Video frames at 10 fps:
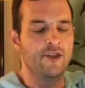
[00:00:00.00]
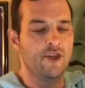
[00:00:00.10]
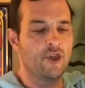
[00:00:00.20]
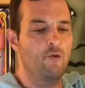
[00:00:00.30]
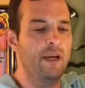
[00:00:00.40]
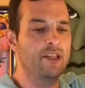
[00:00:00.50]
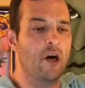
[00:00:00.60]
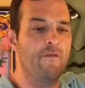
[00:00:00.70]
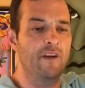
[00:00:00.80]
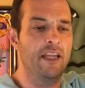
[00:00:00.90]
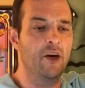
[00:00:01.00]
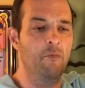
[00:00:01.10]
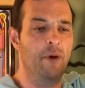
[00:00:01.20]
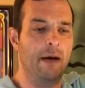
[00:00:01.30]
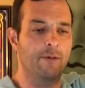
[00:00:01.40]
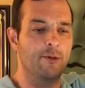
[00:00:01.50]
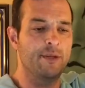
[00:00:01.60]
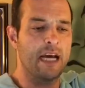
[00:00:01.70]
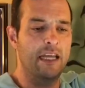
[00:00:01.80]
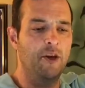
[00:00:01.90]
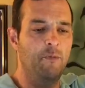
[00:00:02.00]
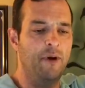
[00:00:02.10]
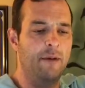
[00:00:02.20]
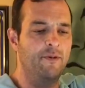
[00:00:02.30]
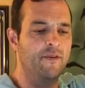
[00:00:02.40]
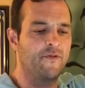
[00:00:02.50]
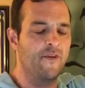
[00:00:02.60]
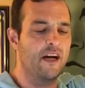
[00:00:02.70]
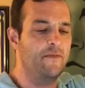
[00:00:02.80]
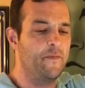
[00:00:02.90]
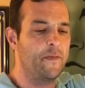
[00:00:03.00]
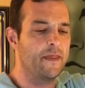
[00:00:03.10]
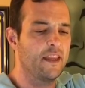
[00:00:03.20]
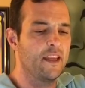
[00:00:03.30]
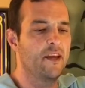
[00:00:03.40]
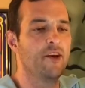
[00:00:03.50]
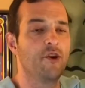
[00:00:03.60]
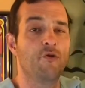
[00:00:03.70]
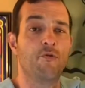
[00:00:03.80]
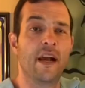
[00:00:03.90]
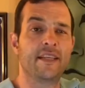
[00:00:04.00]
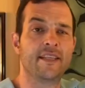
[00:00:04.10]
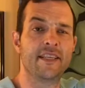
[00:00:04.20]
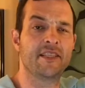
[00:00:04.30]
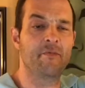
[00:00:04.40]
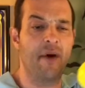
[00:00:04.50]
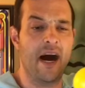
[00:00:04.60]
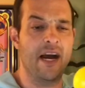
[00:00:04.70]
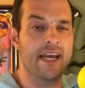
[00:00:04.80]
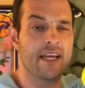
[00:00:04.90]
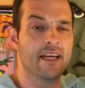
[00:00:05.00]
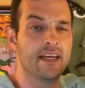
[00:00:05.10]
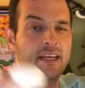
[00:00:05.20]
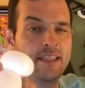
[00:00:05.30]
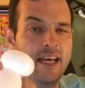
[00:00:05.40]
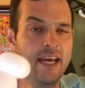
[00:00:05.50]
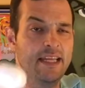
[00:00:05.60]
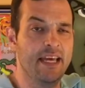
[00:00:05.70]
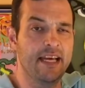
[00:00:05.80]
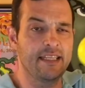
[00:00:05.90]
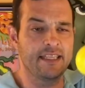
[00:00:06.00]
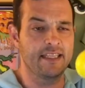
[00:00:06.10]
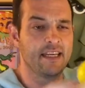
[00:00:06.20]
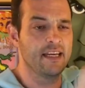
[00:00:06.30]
Squeeze off a little bubble. So we've got a little bubble in the front. Rest is the body. Take this.